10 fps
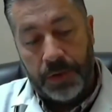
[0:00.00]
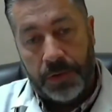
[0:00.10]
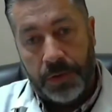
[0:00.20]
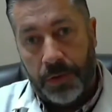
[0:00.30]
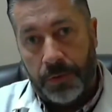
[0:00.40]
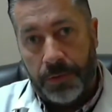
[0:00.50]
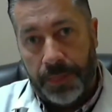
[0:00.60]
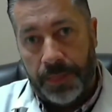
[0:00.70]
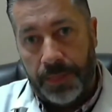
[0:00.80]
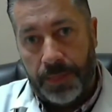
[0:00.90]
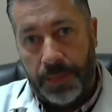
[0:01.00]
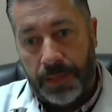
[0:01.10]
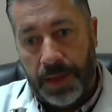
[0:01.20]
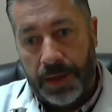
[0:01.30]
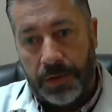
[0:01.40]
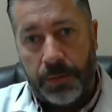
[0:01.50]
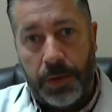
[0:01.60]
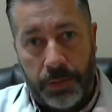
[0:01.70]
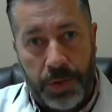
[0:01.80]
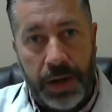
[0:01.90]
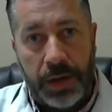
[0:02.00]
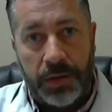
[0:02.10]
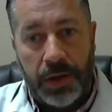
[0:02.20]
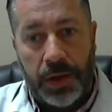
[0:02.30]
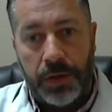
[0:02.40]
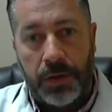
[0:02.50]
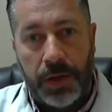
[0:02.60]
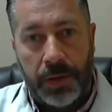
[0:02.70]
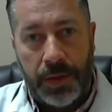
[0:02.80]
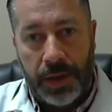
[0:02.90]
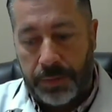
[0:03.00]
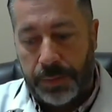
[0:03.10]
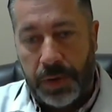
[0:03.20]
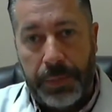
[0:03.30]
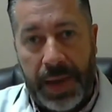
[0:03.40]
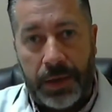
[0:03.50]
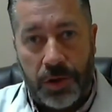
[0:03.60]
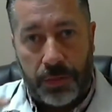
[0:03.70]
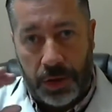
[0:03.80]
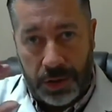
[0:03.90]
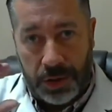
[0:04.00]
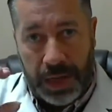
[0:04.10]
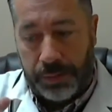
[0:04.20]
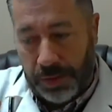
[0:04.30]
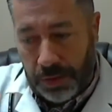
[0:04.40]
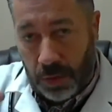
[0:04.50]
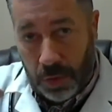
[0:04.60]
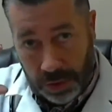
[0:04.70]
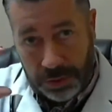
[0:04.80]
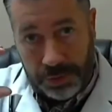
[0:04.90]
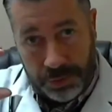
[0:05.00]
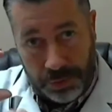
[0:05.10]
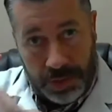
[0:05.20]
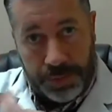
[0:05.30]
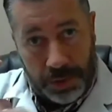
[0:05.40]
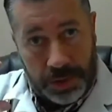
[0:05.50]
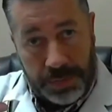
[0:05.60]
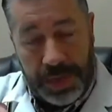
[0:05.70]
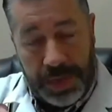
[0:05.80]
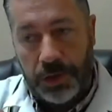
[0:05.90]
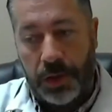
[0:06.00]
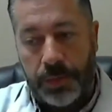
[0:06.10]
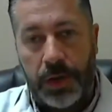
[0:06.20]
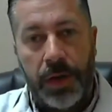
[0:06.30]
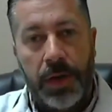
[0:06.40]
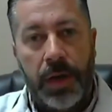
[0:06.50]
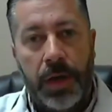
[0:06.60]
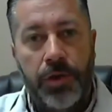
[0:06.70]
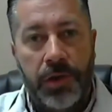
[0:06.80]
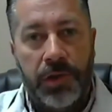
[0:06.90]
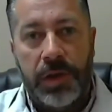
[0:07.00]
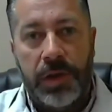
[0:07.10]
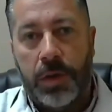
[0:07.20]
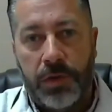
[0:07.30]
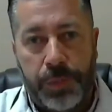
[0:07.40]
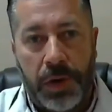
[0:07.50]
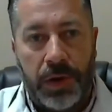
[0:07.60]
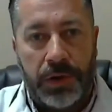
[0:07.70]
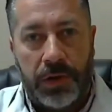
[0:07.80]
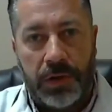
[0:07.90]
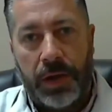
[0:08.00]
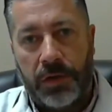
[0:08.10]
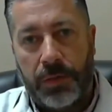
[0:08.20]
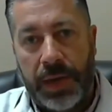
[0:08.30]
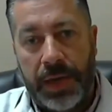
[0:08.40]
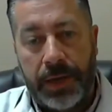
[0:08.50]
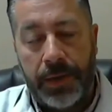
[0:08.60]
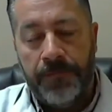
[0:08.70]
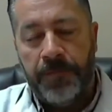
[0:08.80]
So like some other brands out there, they can put a batch number on the bottom of the oil. You turn it up and look at the batch number, and you can see where it was processed and how it was made.